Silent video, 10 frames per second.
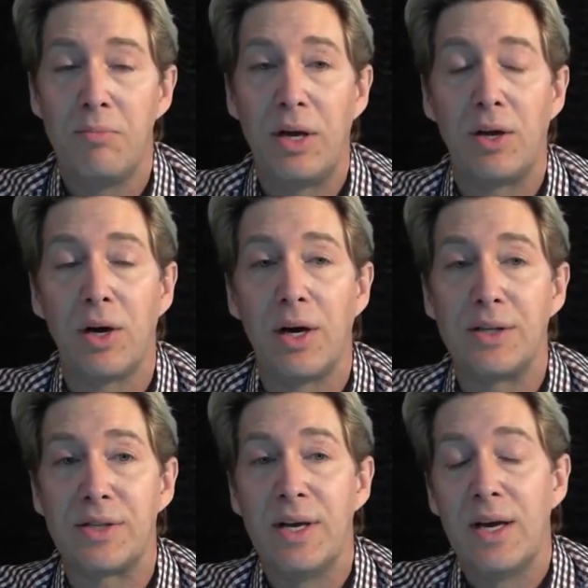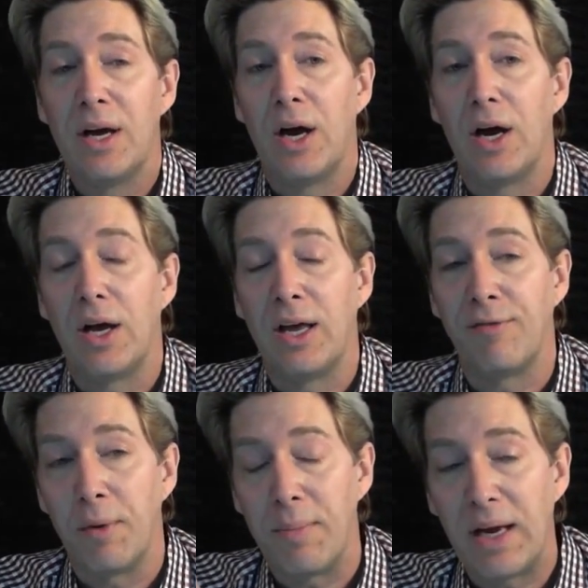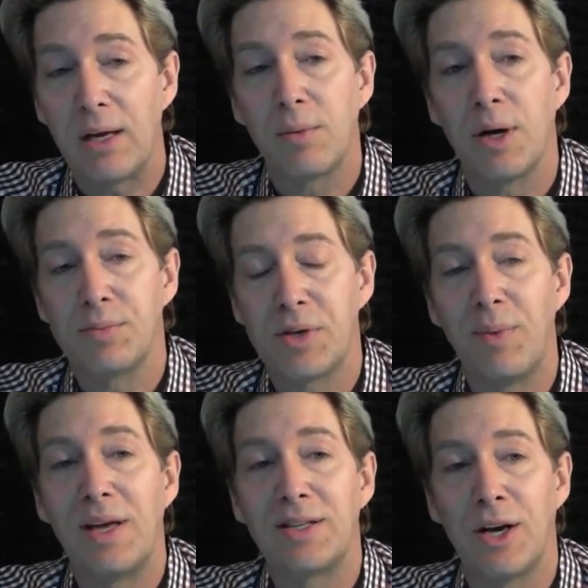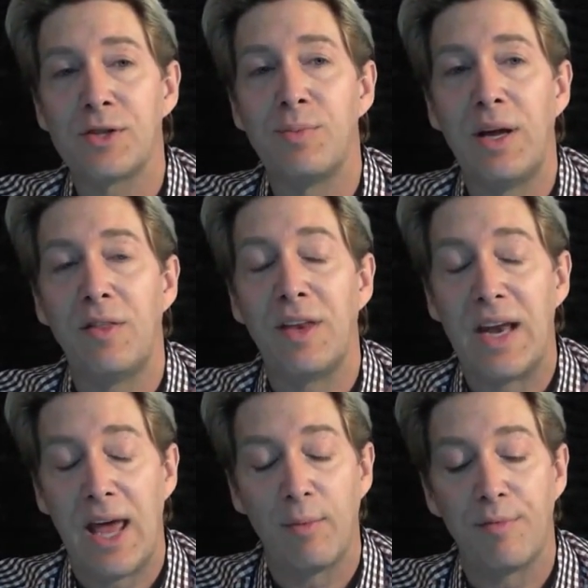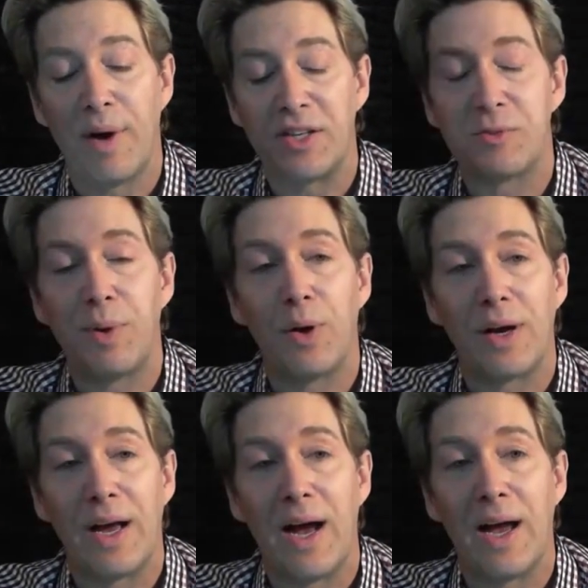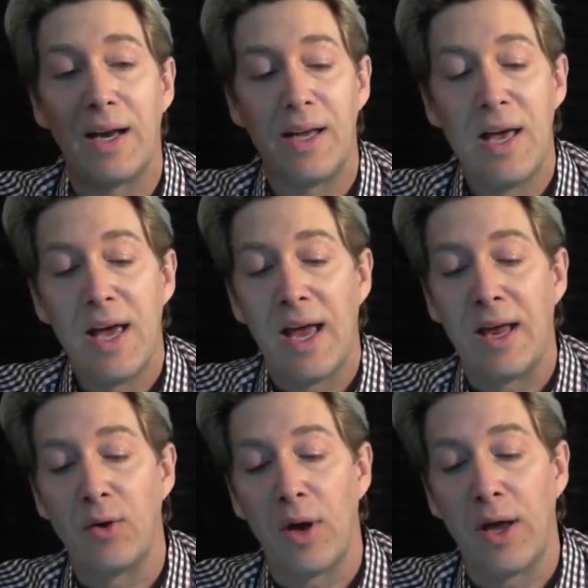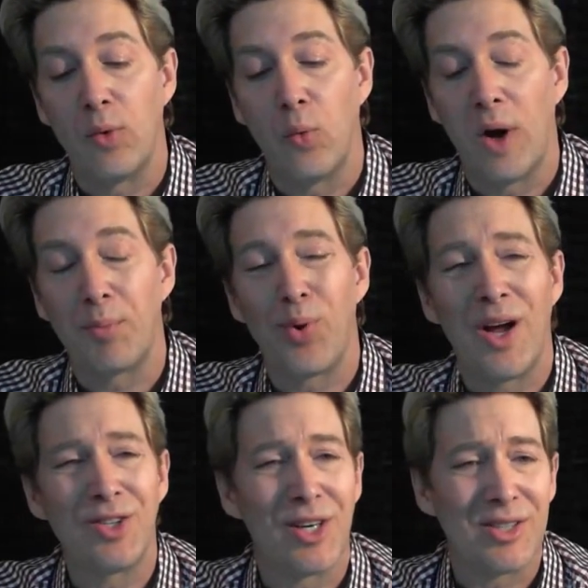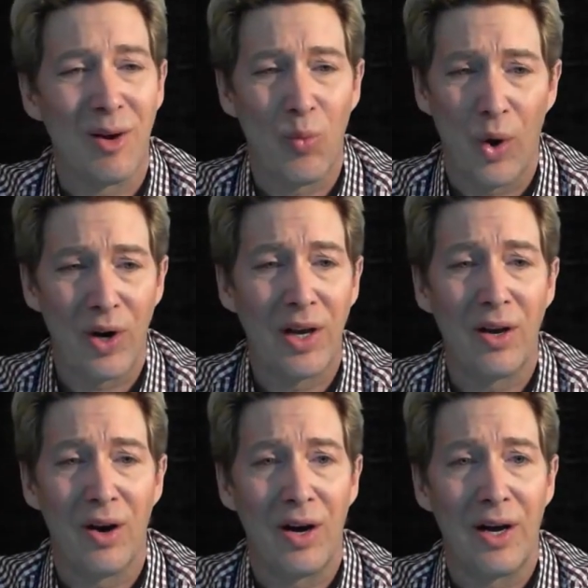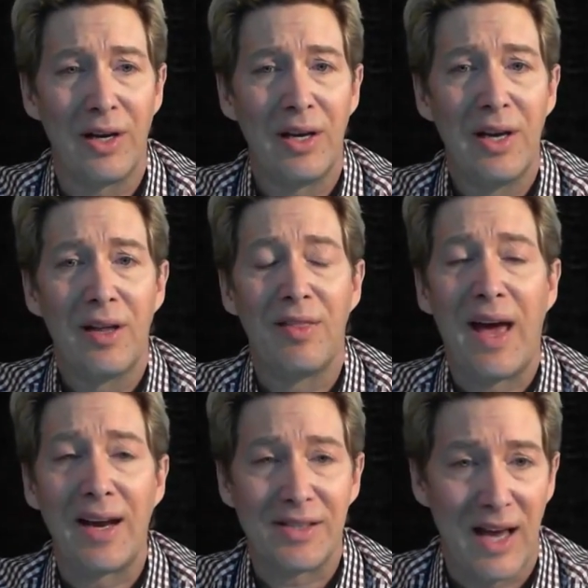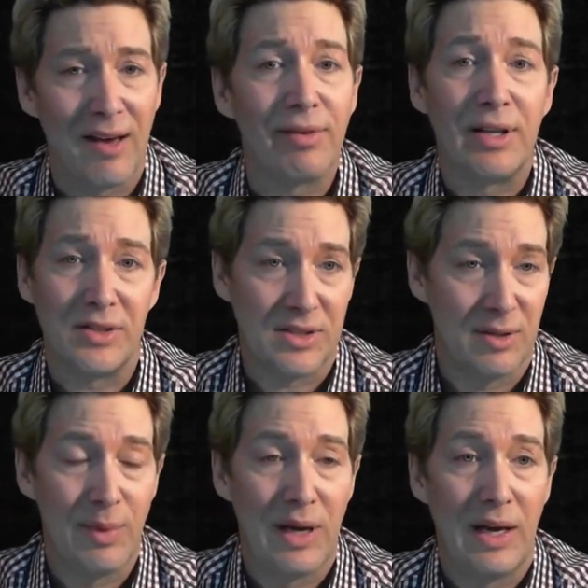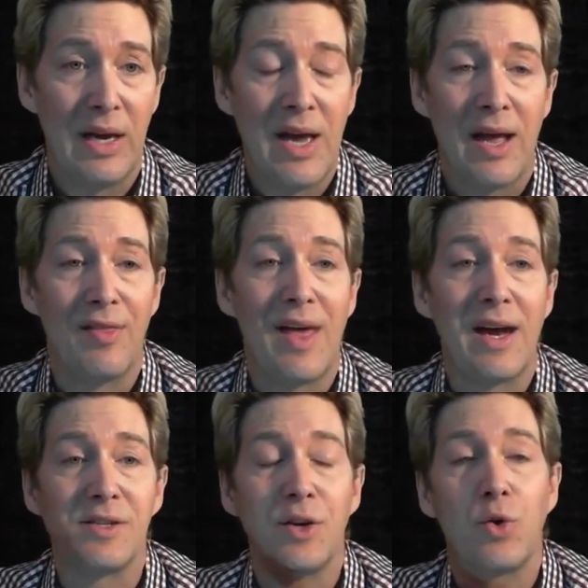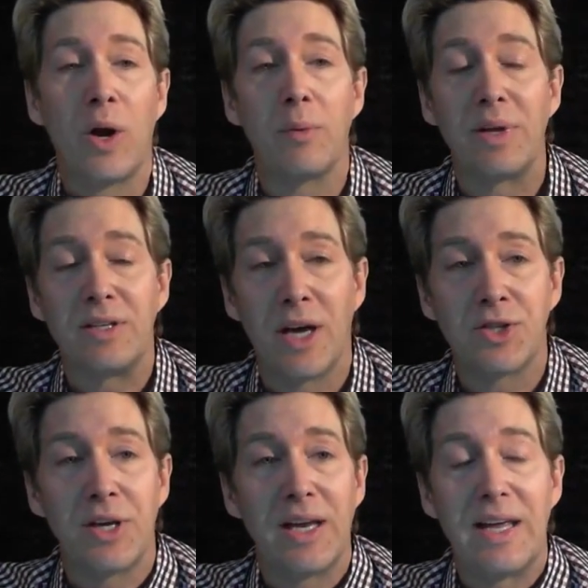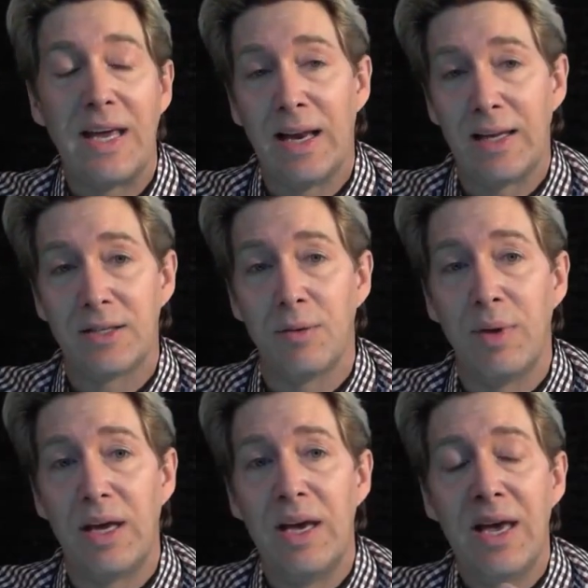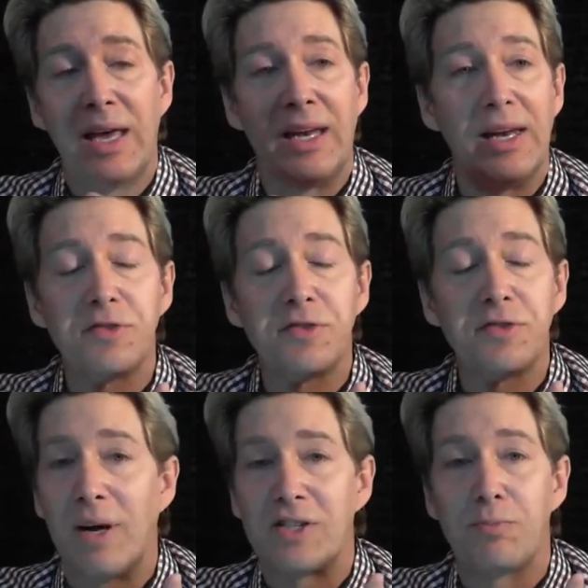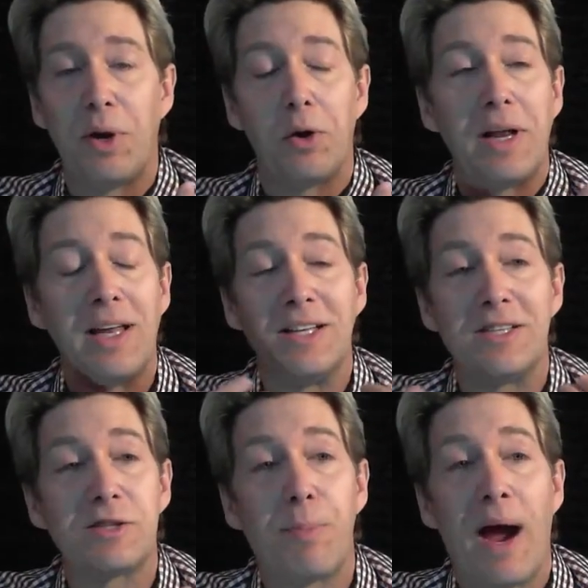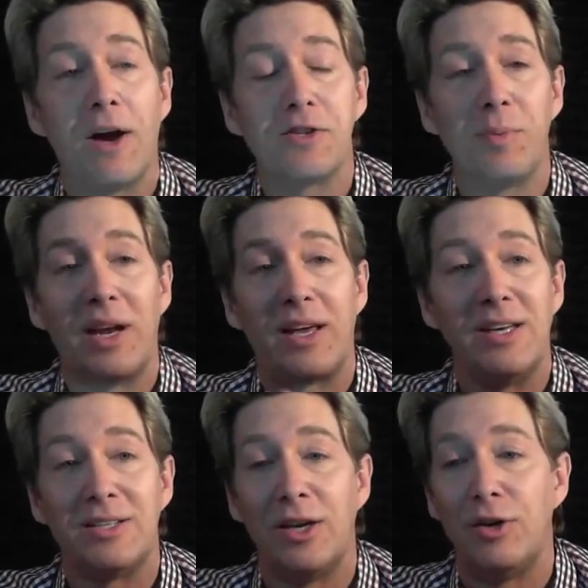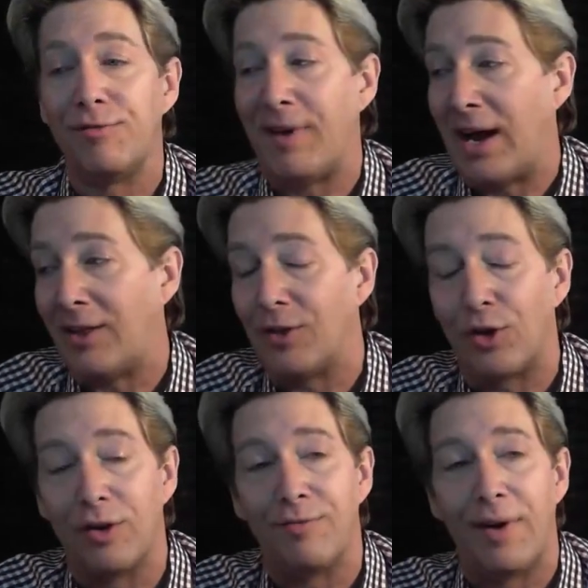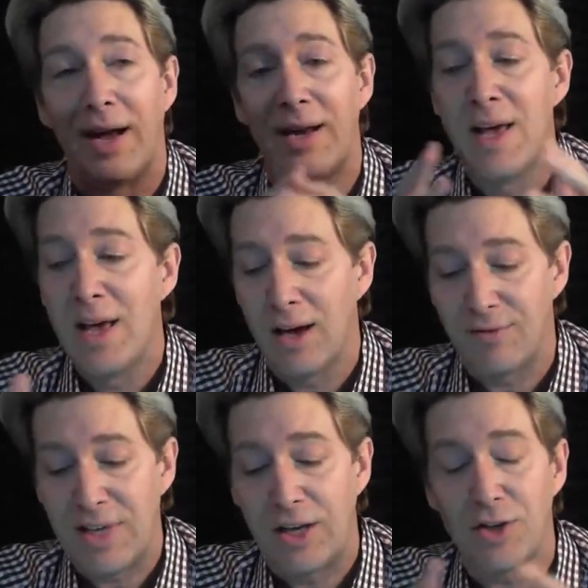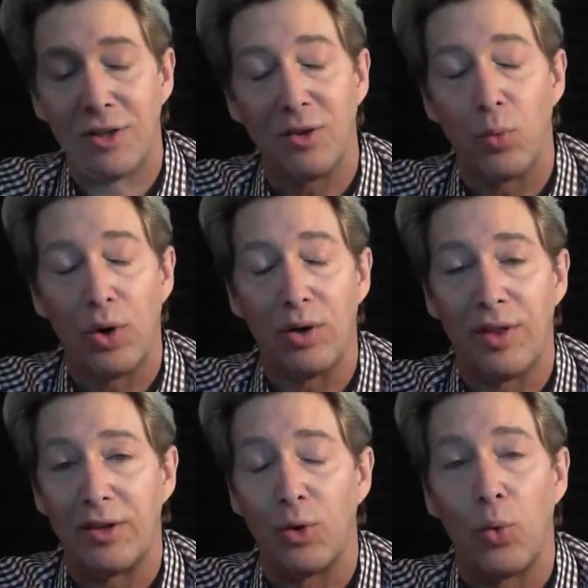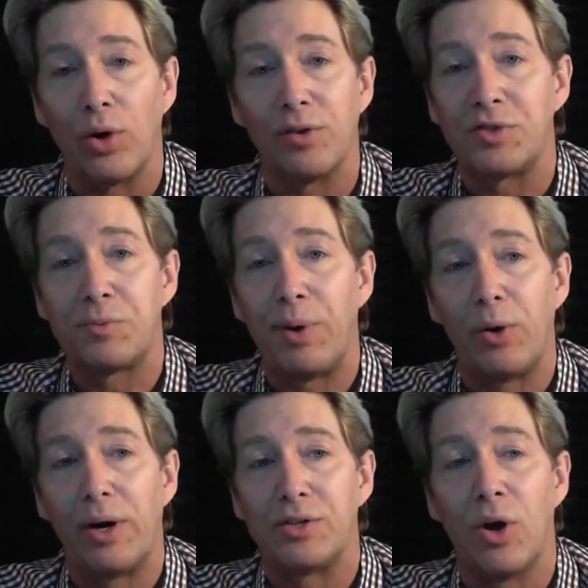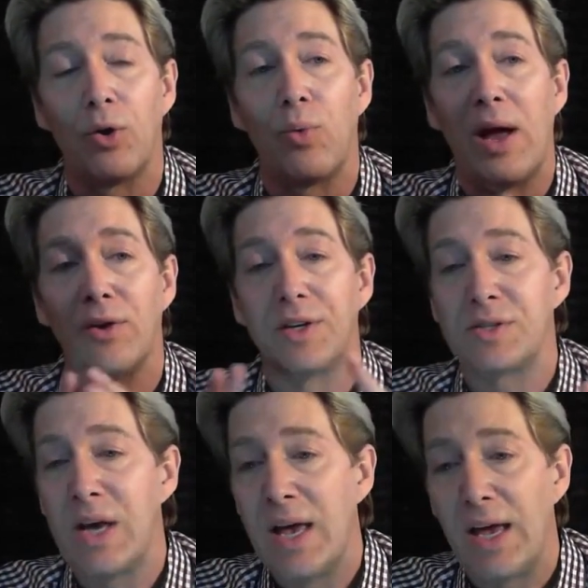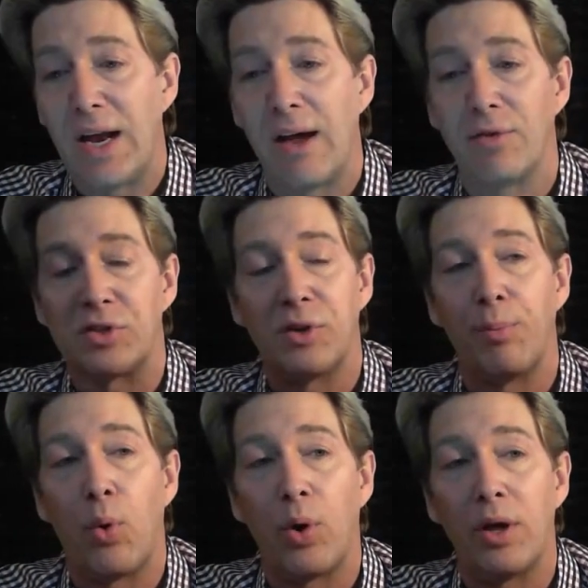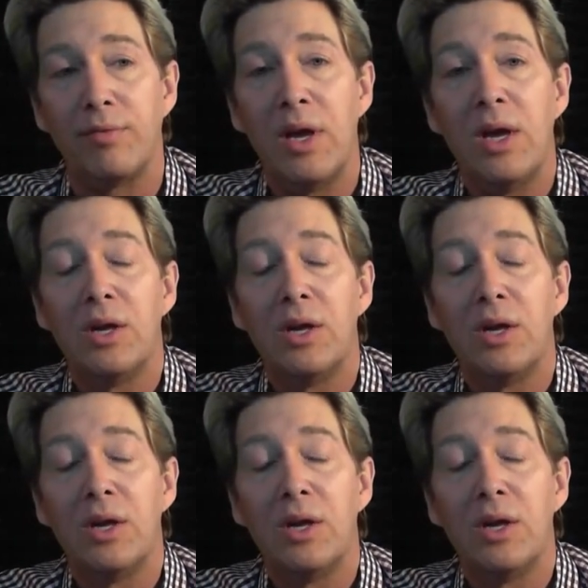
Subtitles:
Because if a medium comes to me and tells me the name of my spirit guide and what projects I'm working on, that is evidence to me. And that is incredibly touching and healing to me. It lifts my spirit and inspires me to continue fighting the good fight of teaching the world that the world of spirit is all around us and ever supportive.